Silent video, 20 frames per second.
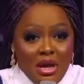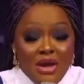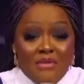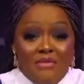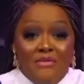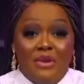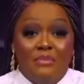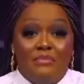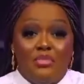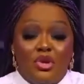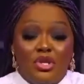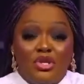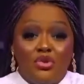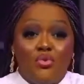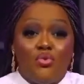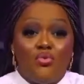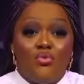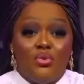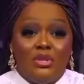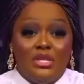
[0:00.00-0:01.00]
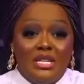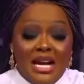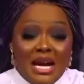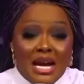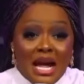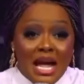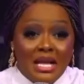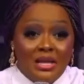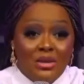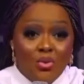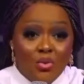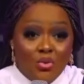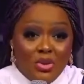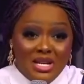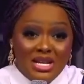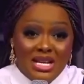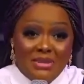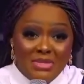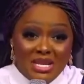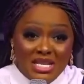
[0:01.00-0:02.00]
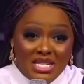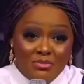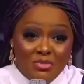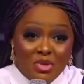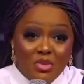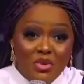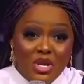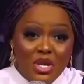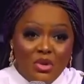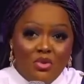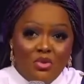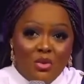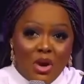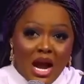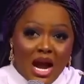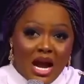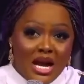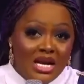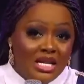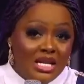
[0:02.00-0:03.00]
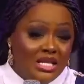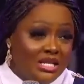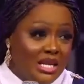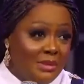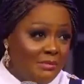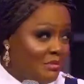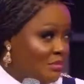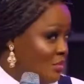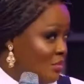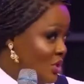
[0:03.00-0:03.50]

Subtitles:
Everybody oku there kato. It remains small way go arrange them.